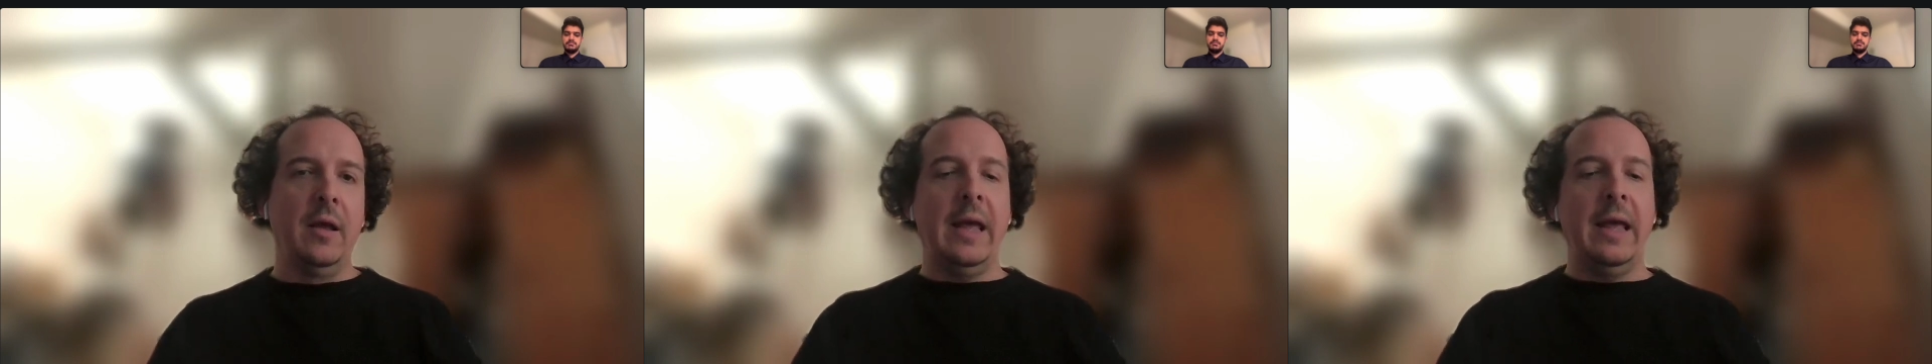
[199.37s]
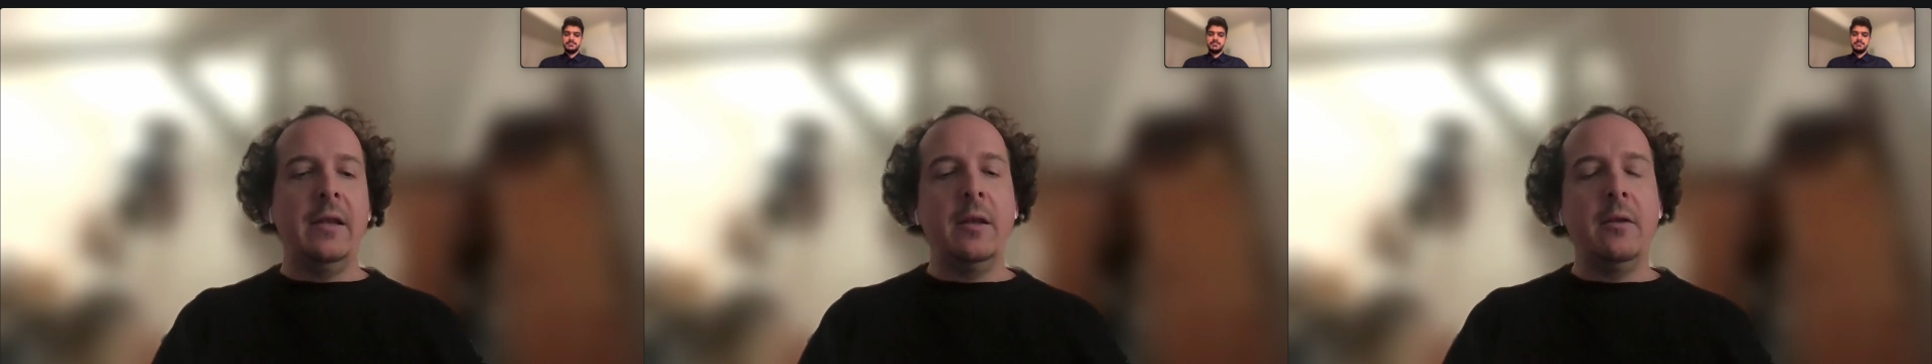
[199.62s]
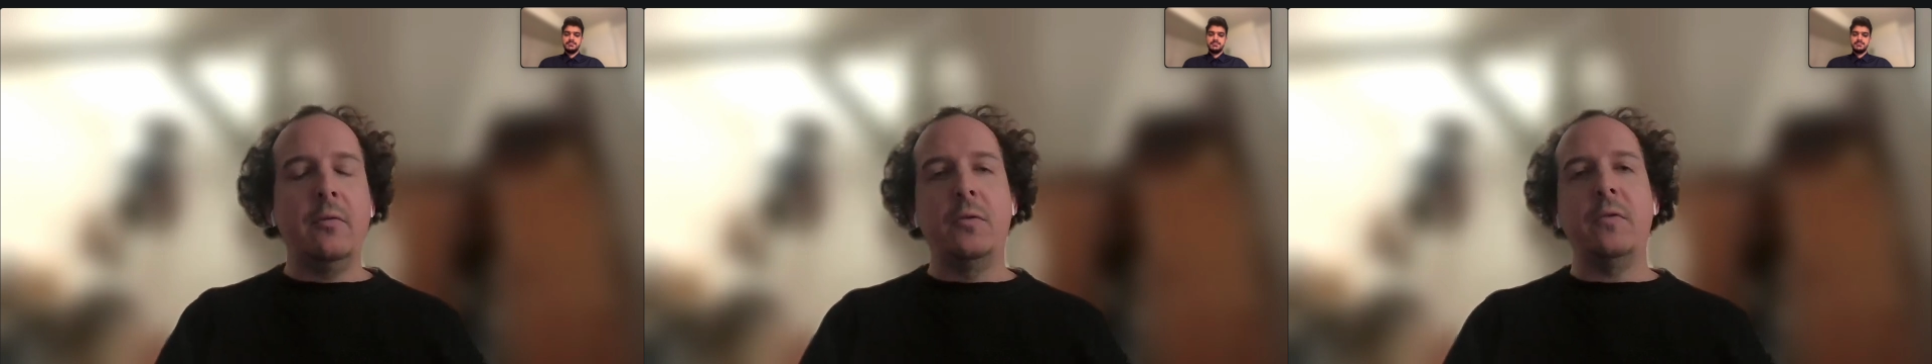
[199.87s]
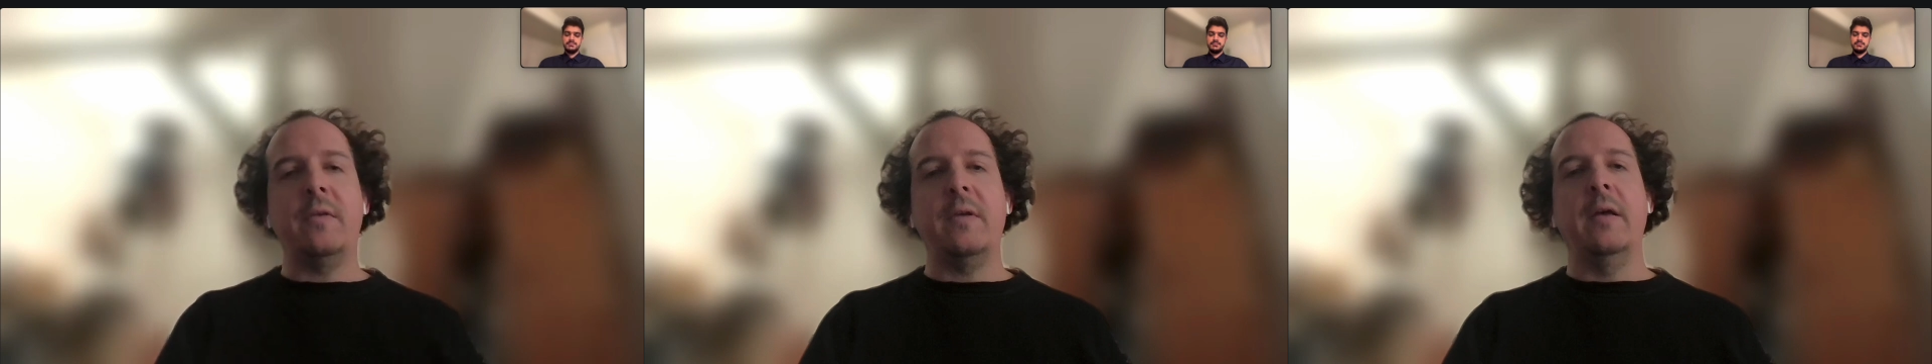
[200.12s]
and
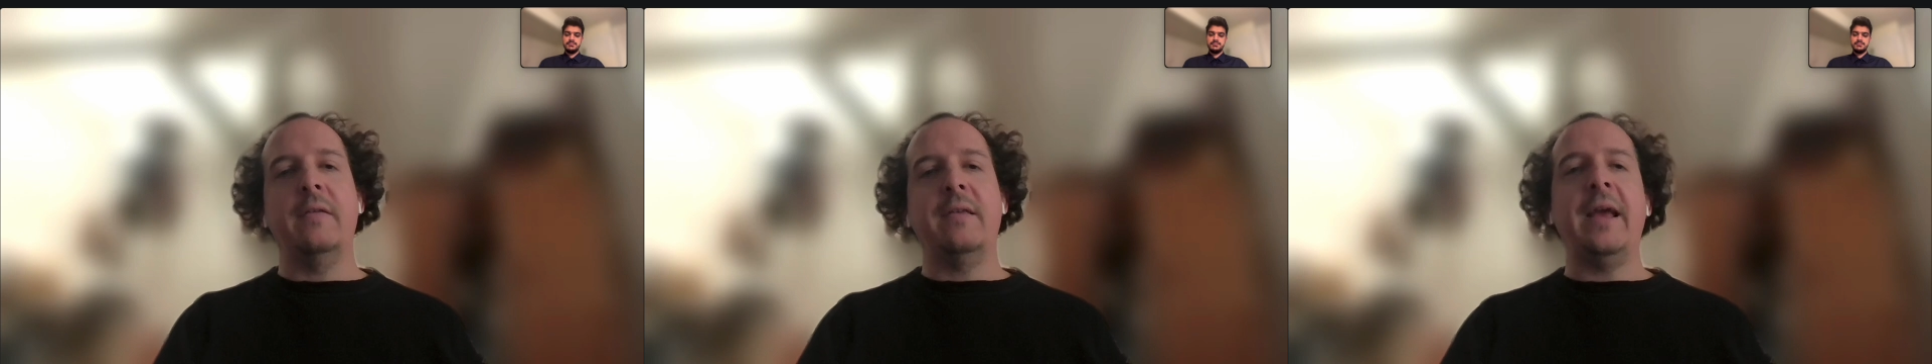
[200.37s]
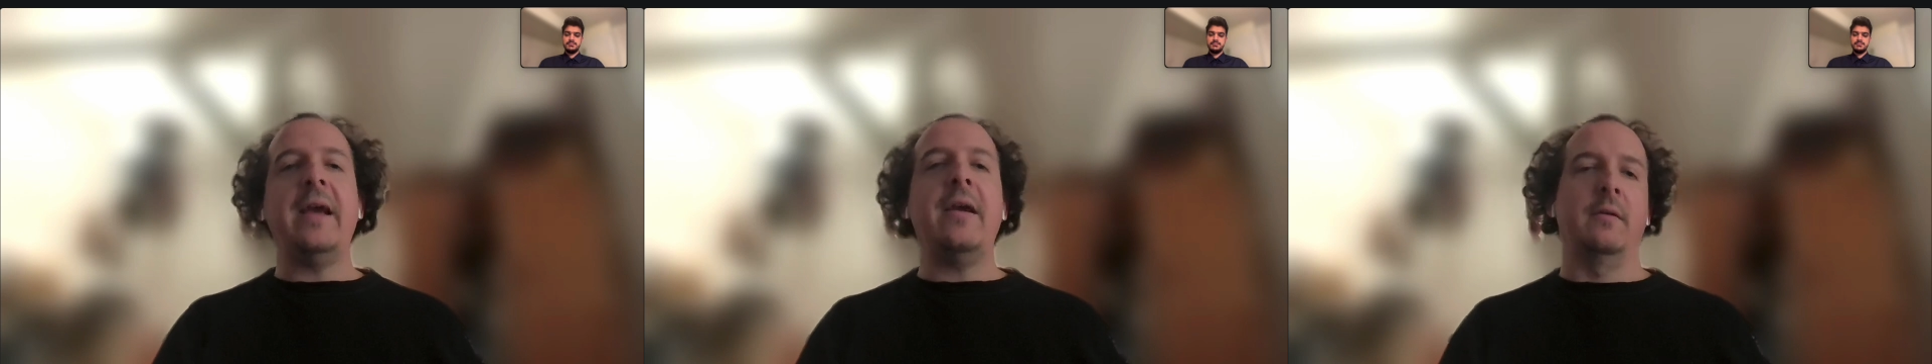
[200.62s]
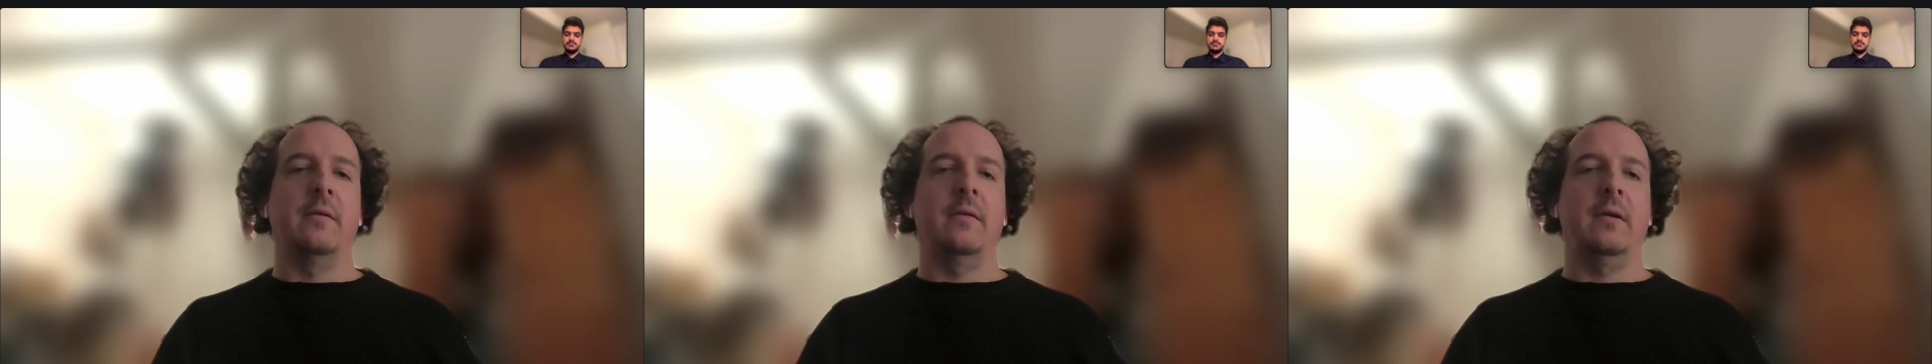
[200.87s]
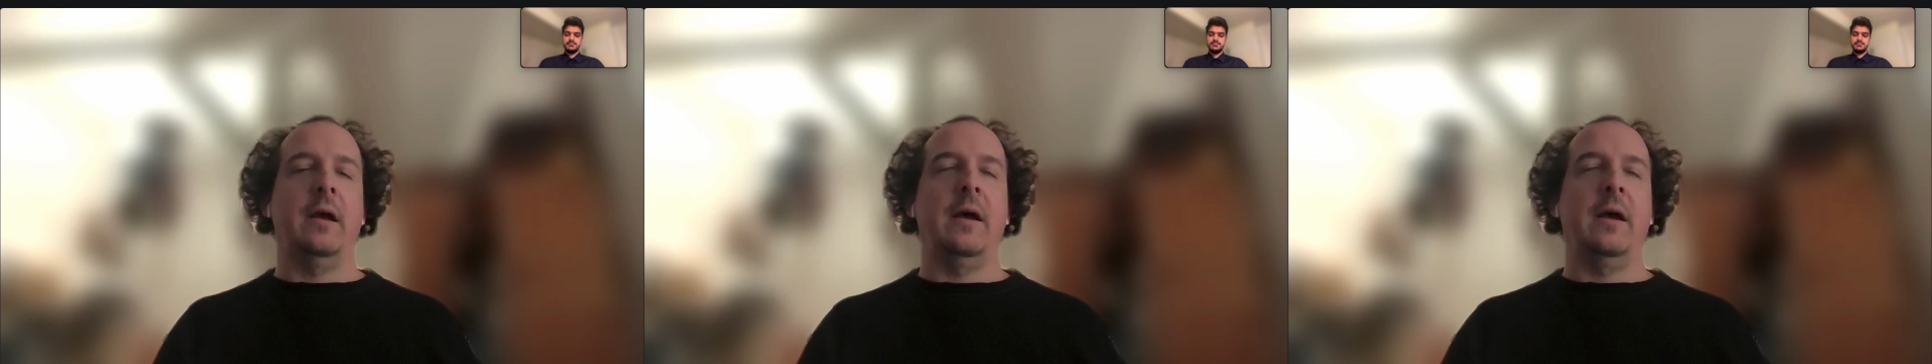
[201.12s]
introduce a second